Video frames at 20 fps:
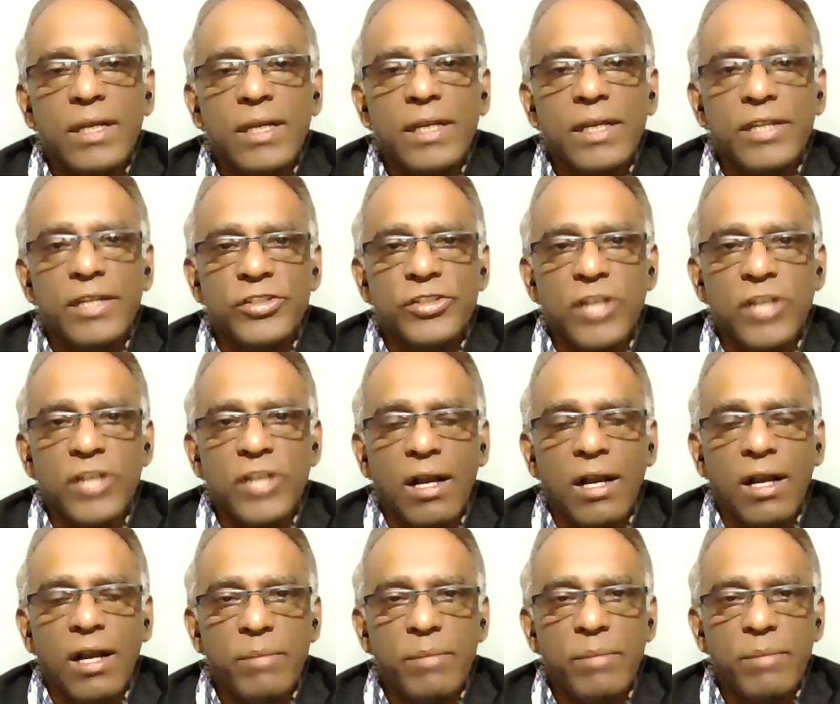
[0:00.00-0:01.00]

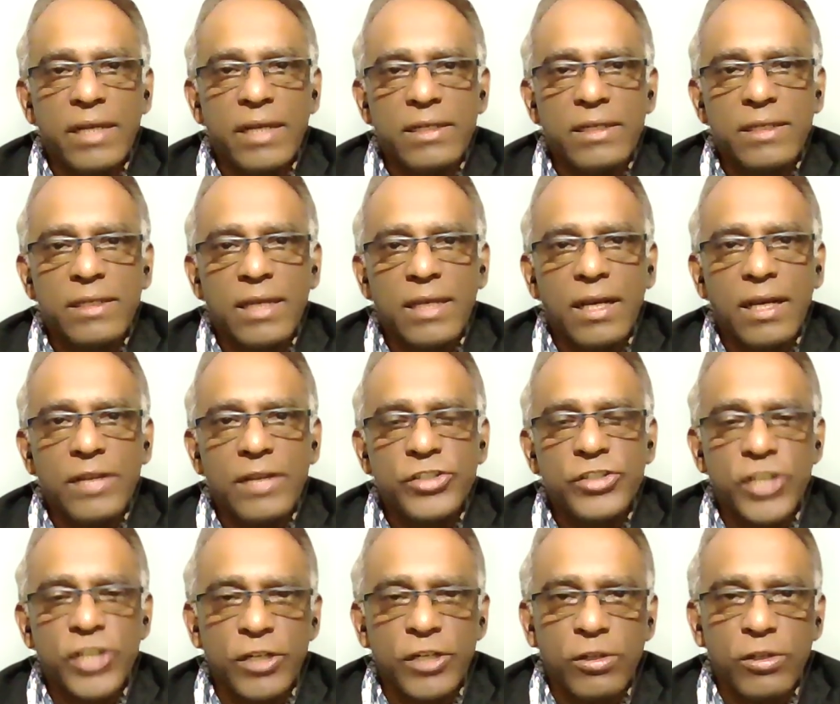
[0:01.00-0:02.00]
hijab and
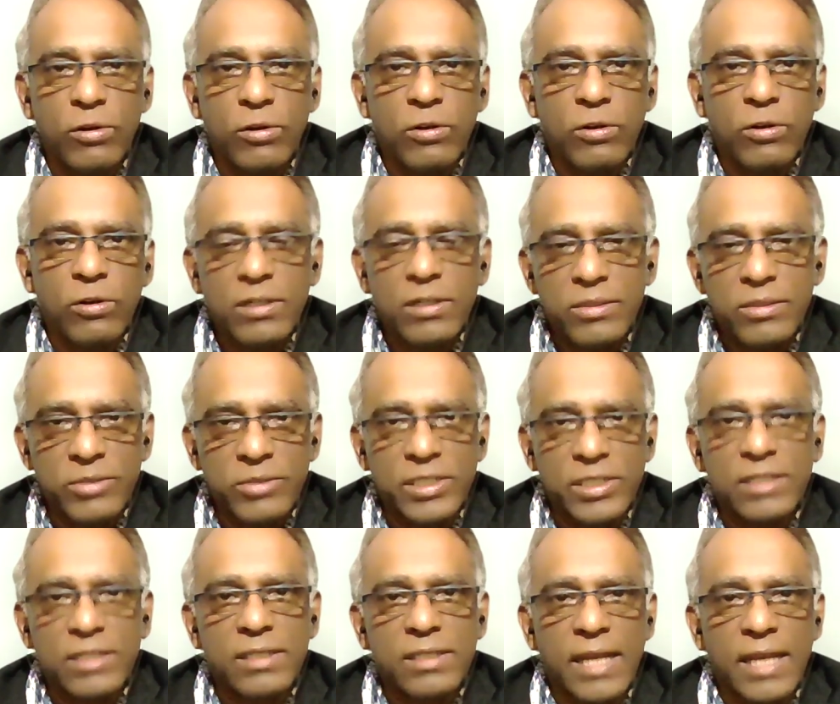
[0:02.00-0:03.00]
chador, which
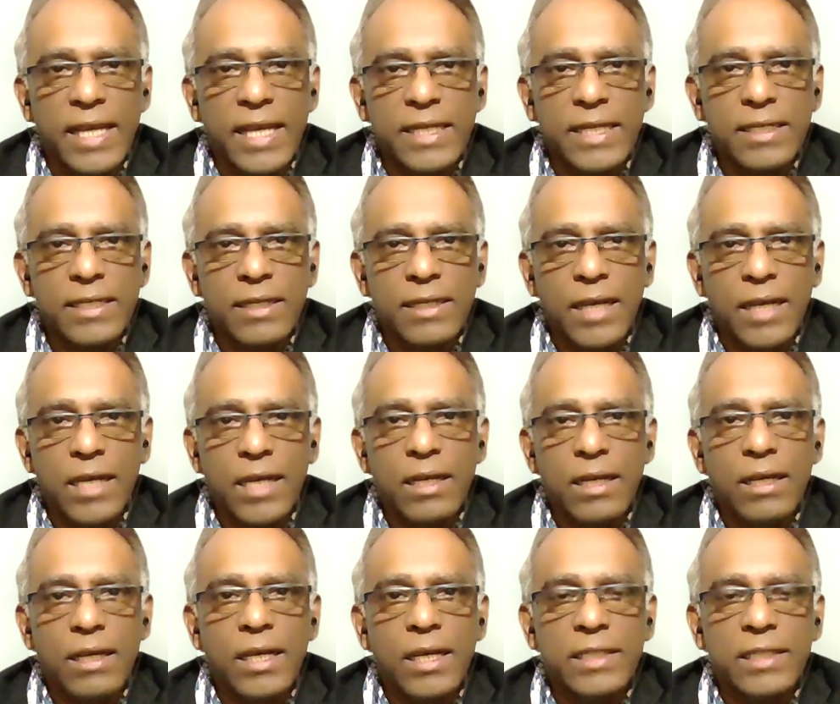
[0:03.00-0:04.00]
is like
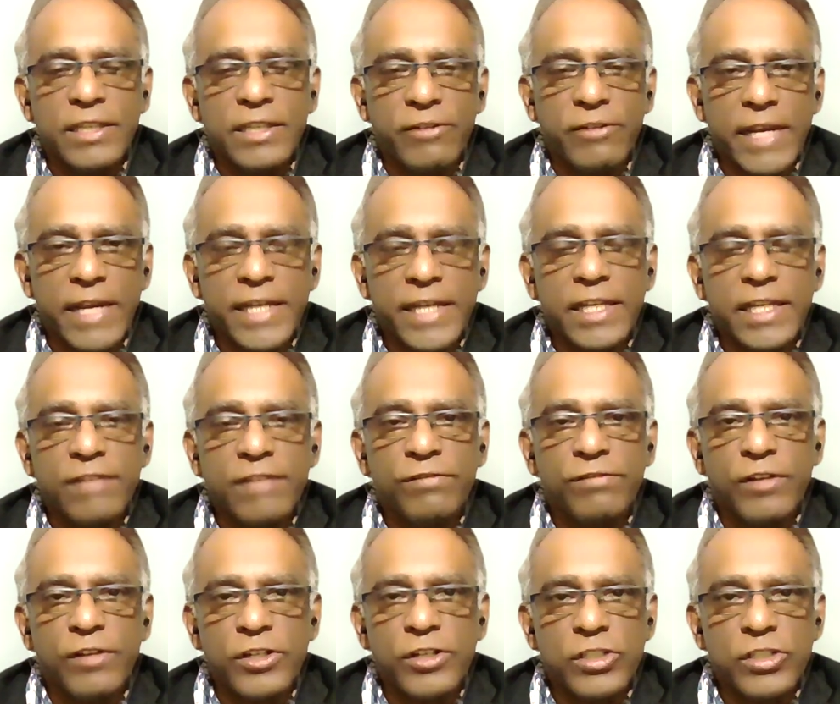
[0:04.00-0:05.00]
the Iranian
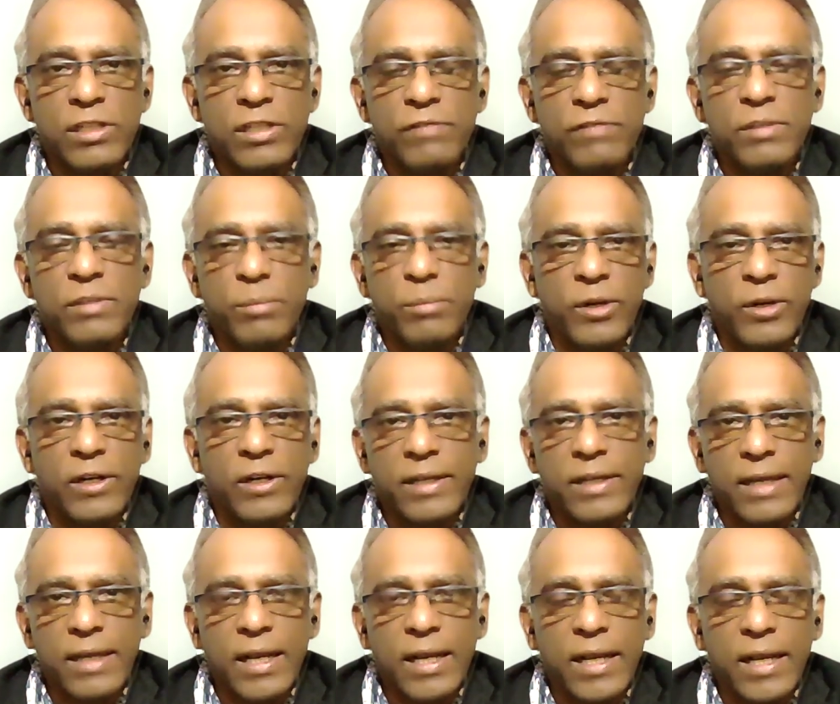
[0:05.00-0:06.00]
version of the
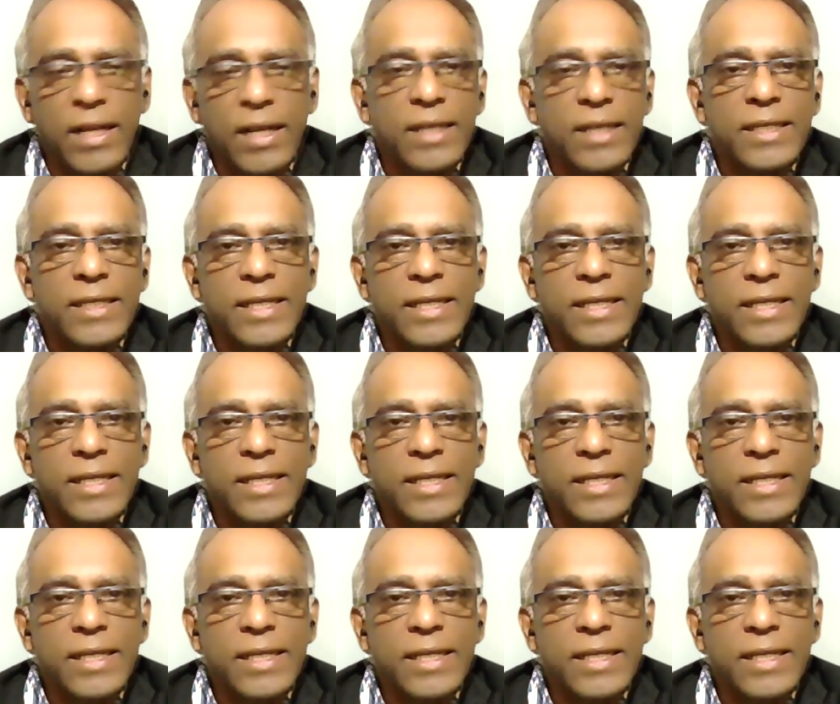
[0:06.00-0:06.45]
burqa.